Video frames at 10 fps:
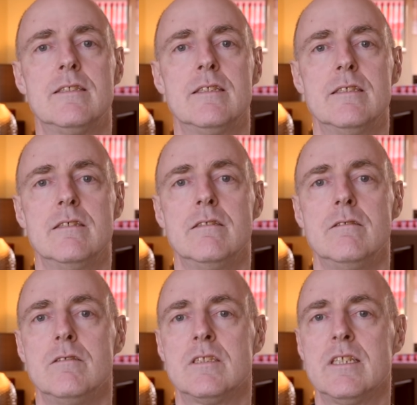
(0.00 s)

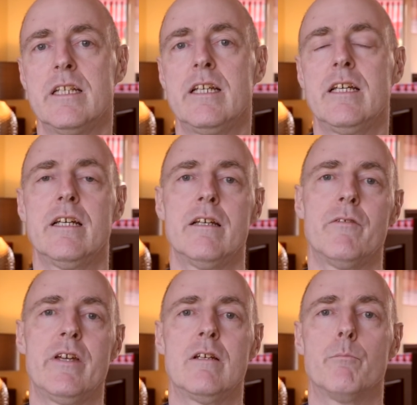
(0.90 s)
to see
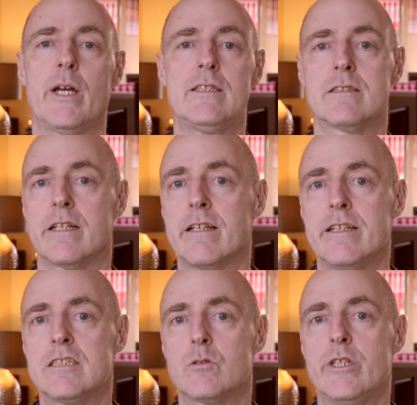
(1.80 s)
if he can
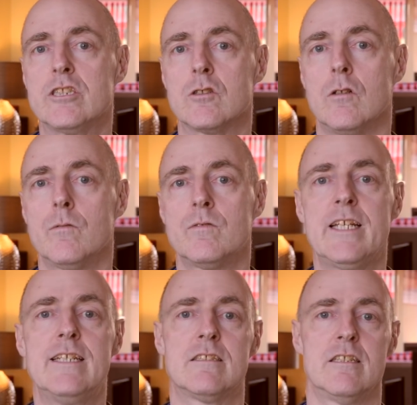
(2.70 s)
basically switch off
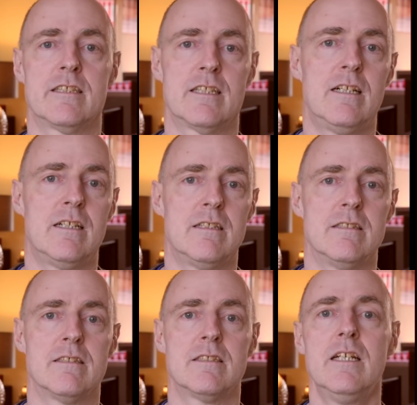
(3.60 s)
Tesla
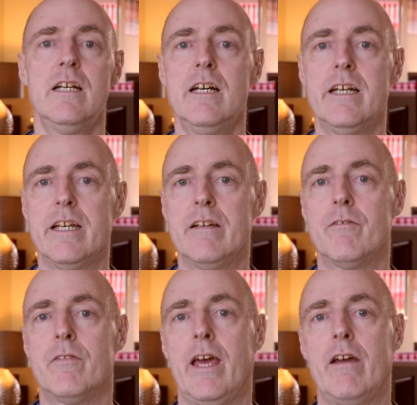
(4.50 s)
cars
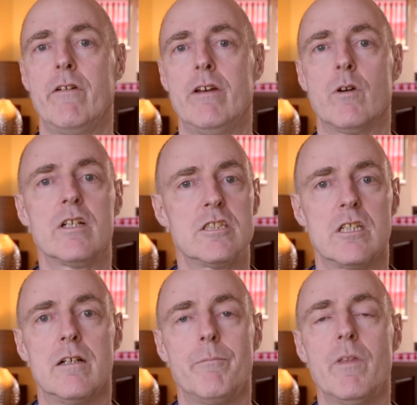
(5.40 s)
if they're in
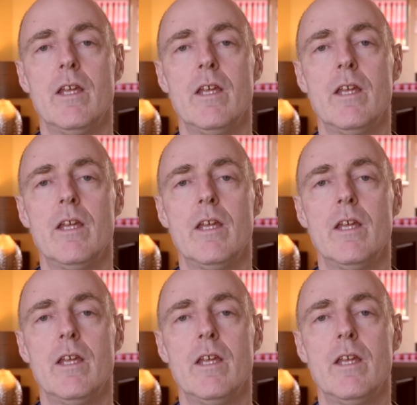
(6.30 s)
Russia.